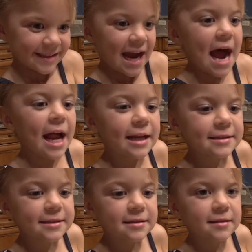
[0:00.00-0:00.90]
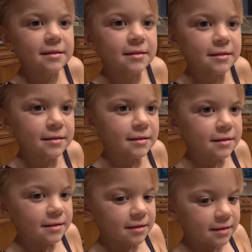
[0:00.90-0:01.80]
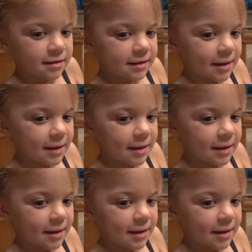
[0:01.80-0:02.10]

These these are tenderloins, I think.